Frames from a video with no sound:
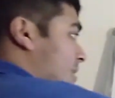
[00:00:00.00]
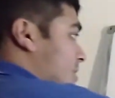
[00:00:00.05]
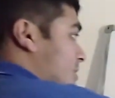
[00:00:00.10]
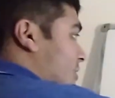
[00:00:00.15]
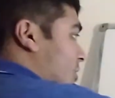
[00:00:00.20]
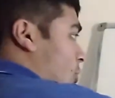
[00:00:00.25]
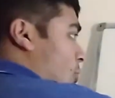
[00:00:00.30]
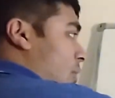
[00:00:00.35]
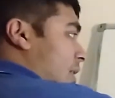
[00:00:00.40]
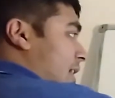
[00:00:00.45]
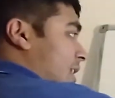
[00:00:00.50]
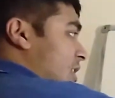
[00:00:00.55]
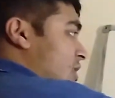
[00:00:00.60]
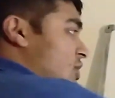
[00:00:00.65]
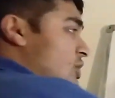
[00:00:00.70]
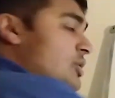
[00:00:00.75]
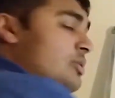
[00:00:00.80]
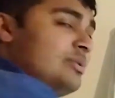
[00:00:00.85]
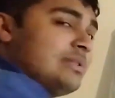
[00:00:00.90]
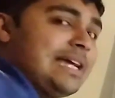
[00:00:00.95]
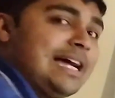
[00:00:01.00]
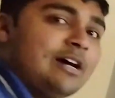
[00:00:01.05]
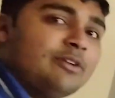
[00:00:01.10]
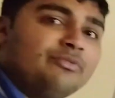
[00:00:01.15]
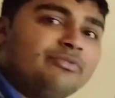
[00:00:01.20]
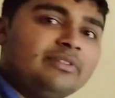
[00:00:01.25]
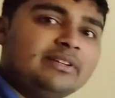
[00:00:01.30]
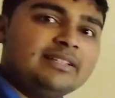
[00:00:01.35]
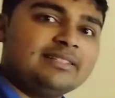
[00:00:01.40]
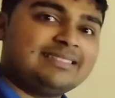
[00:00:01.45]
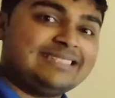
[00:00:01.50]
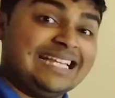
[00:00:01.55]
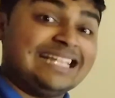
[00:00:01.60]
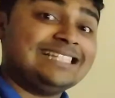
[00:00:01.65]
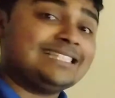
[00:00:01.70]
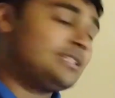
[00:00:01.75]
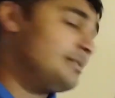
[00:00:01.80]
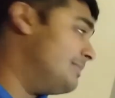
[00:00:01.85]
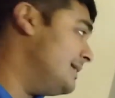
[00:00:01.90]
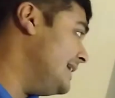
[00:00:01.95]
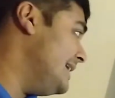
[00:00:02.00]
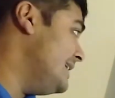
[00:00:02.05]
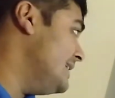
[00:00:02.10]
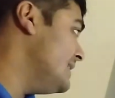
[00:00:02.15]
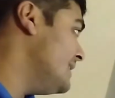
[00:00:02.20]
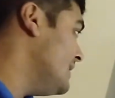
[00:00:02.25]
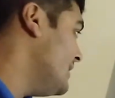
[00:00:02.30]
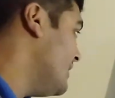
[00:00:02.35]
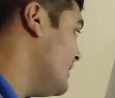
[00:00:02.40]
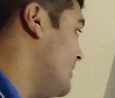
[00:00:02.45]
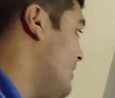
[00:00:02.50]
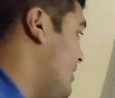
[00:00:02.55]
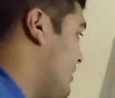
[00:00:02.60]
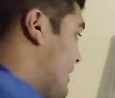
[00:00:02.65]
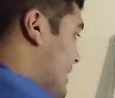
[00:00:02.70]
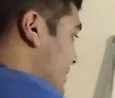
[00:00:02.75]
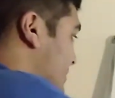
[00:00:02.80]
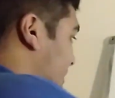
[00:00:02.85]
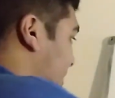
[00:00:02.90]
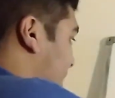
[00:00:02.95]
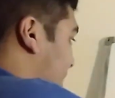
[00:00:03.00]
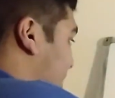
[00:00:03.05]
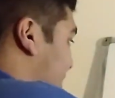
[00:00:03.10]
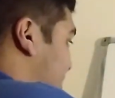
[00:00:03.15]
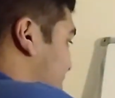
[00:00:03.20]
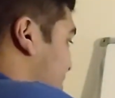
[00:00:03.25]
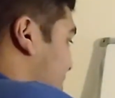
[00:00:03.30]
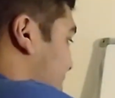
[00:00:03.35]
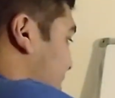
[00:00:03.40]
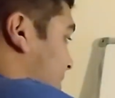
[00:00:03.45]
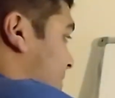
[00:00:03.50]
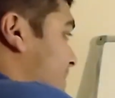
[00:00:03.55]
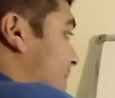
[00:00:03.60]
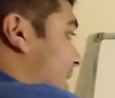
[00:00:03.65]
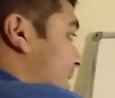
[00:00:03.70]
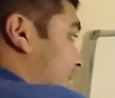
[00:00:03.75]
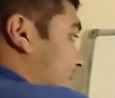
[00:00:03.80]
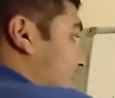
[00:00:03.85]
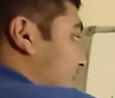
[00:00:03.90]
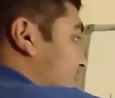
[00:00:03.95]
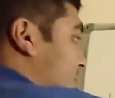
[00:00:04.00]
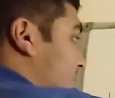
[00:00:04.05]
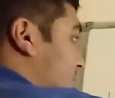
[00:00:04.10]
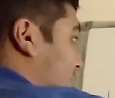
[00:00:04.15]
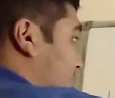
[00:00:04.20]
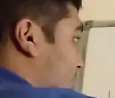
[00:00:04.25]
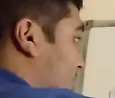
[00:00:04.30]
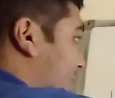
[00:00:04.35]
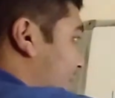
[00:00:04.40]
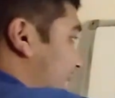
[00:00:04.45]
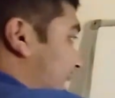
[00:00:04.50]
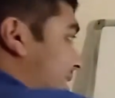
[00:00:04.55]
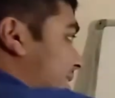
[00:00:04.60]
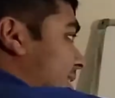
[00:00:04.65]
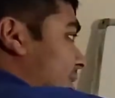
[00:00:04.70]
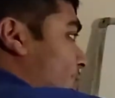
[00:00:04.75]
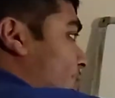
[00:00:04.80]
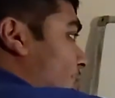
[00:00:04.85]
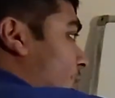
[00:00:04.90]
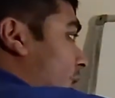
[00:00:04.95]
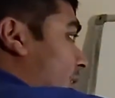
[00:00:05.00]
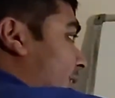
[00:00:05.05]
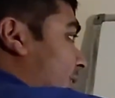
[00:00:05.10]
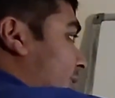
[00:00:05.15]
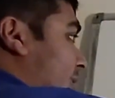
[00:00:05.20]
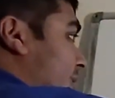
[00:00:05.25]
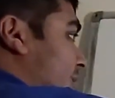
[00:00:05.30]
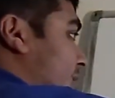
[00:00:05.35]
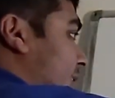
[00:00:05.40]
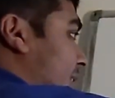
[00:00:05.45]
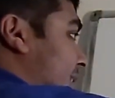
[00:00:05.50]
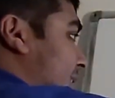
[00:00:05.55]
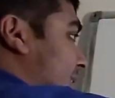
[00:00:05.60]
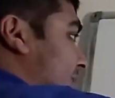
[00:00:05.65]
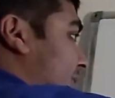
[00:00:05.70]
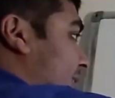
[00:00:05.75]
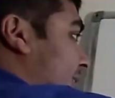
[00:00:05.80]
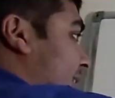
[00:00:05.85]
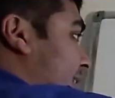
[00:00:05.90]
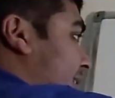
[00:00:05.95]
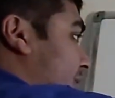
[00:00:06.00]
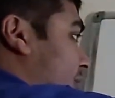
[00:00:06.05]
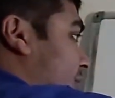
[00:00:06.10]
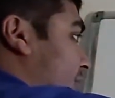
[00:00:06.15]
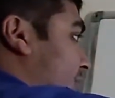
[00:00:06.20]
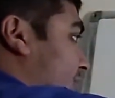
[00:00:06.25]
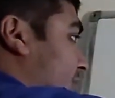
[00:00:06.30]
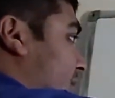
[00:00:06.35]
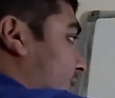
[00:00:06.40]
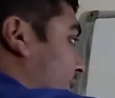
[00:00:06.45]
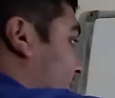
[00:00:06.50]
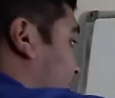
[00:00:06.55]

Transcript: So we're going to choose alpha sensibly. Okay, but now let's just expand this using what x and y are. So that's sine of